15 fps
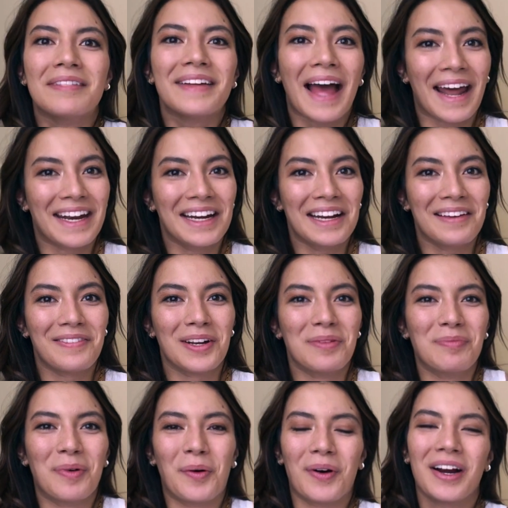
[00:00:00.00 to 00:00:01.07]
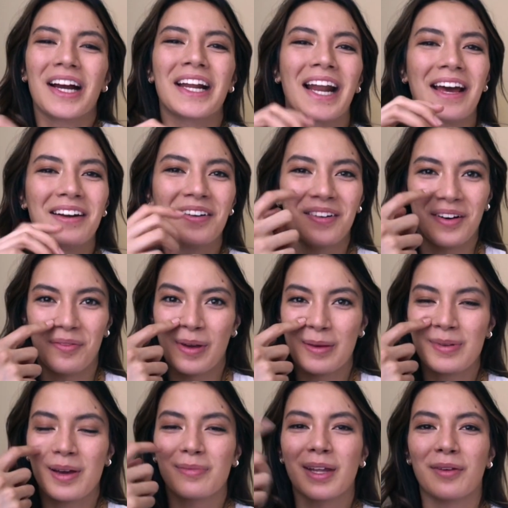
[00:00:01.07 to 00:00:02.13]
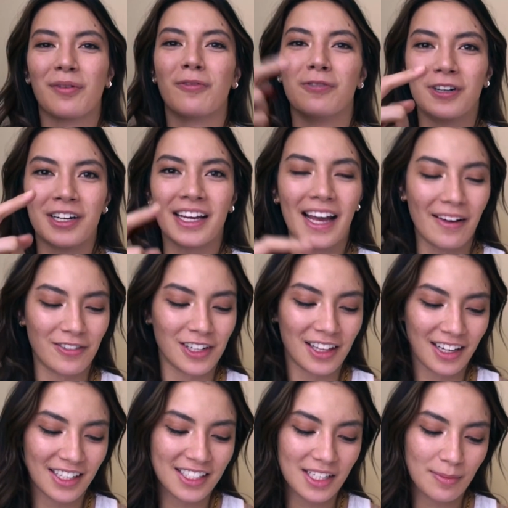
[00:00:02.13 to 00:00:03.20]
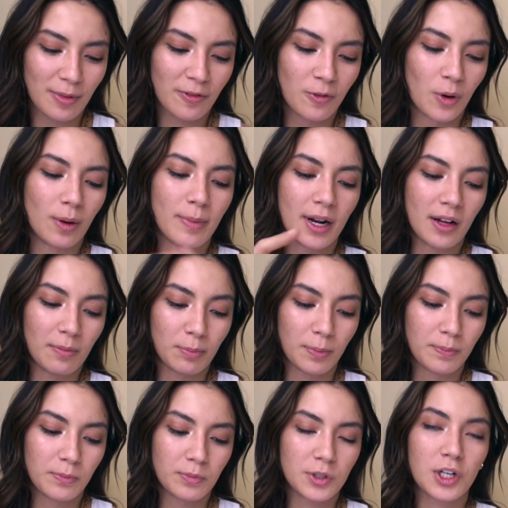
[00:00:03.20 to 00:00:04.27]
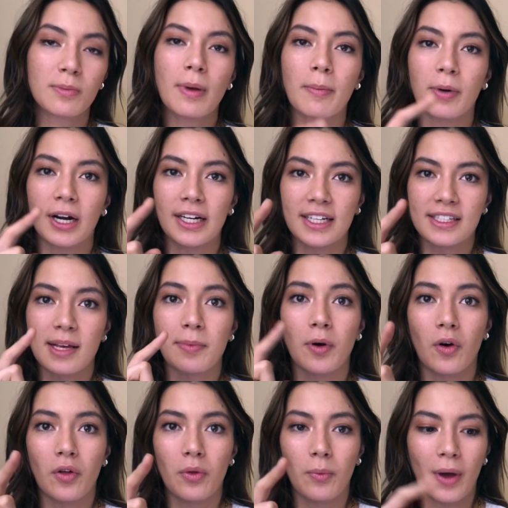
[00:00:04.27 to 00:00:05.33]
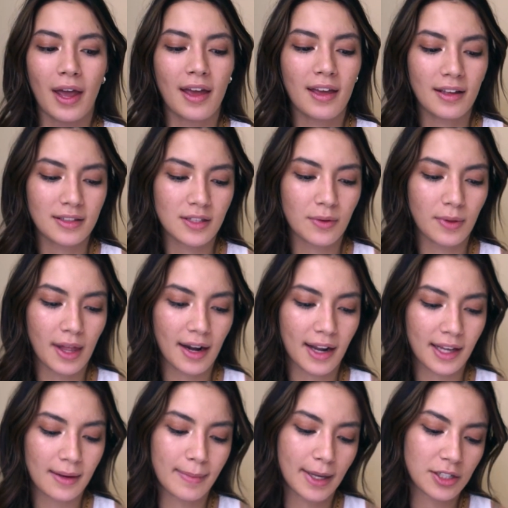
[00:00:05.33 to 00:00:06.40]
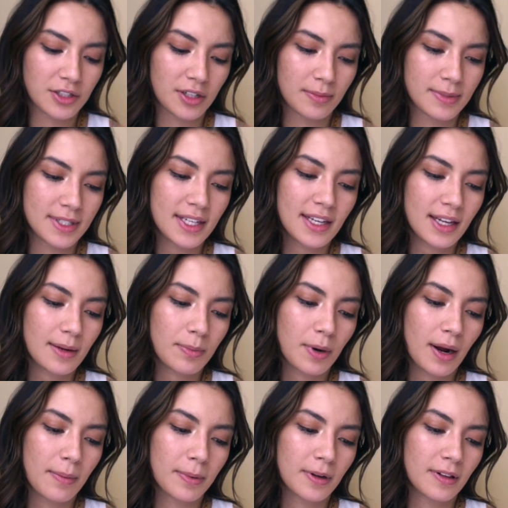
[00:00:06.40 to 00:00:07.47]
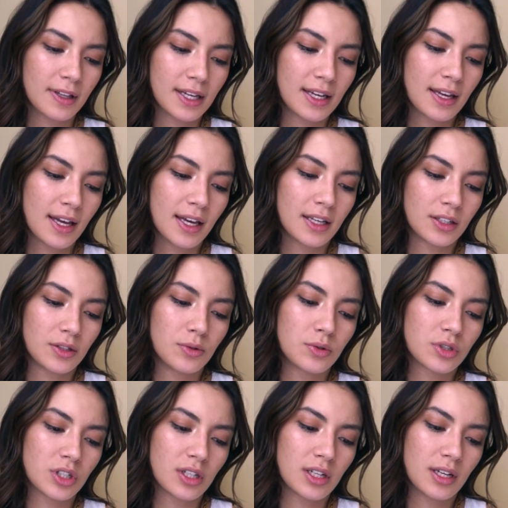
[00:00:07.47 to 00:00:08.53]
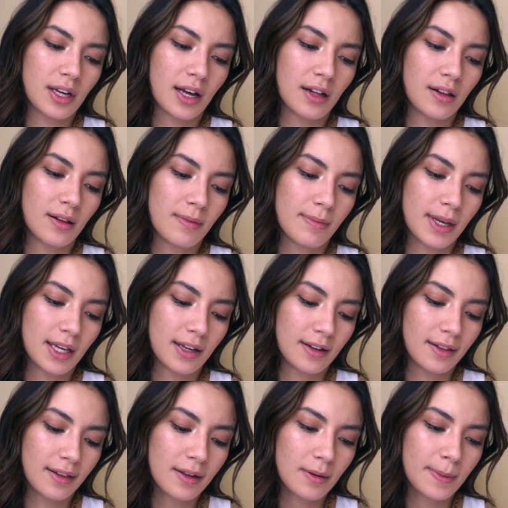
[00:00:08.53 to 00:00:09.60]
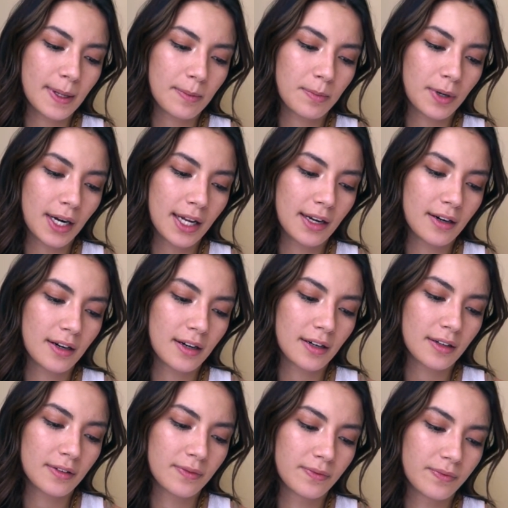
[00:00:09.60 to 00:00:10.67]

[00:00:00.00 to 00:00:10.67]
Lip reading: edit even more, and I don't know, maybe I'm like reverting everything I did before, but I'll turn my brightness up all the way so that I can make sure I'm seeing it properly. Usually I'll make it a little bit brighter.